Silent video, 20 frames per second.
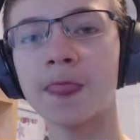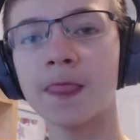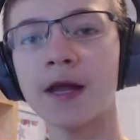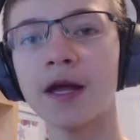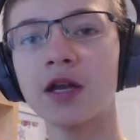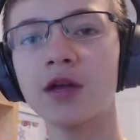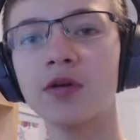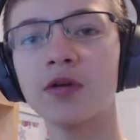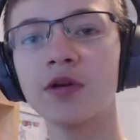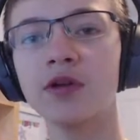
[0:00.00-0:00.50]

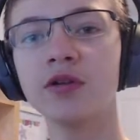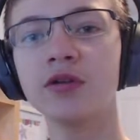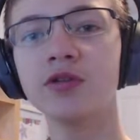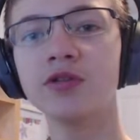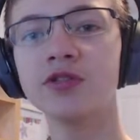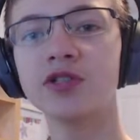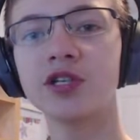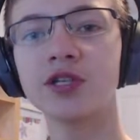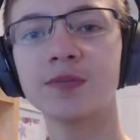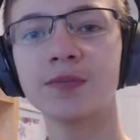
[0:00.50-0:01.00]
anyone
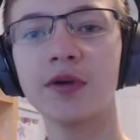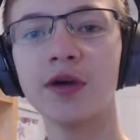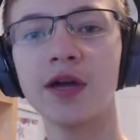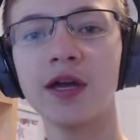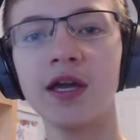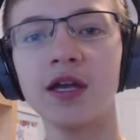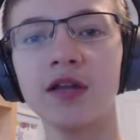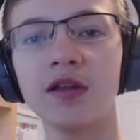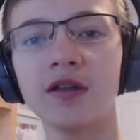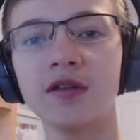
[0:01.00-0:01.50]
who's just
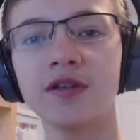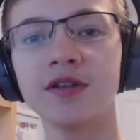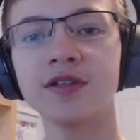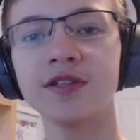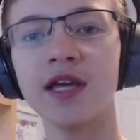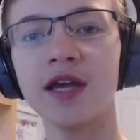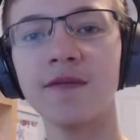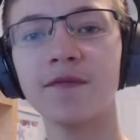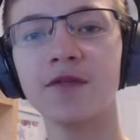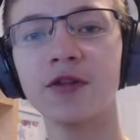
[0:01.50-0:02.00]
playing this
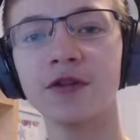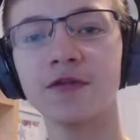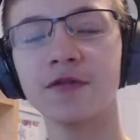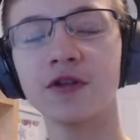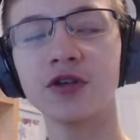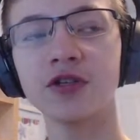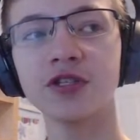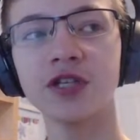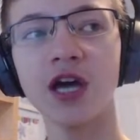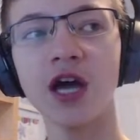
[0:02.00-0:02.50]
game for the
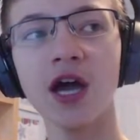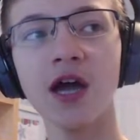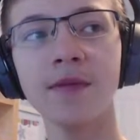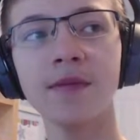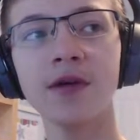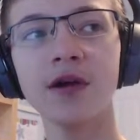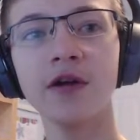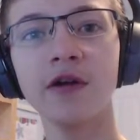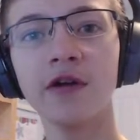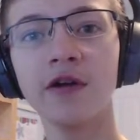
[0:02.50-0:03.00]
first
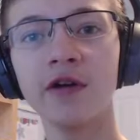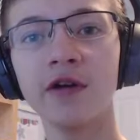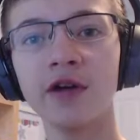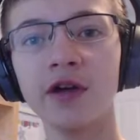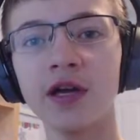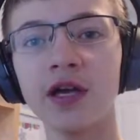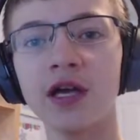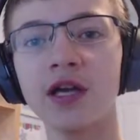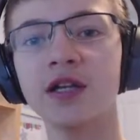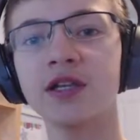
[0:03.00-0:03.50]
time
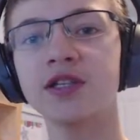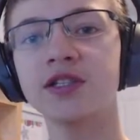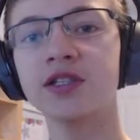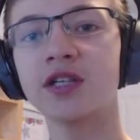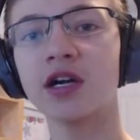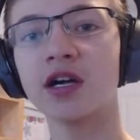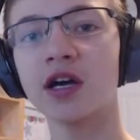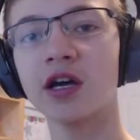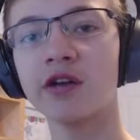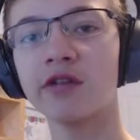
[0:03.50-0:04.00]
and is
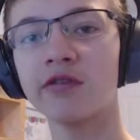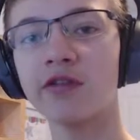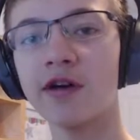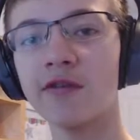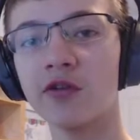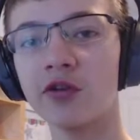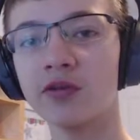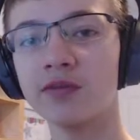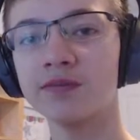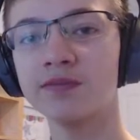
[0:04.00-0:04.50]
stuck on a
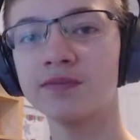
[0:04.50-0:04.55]
level.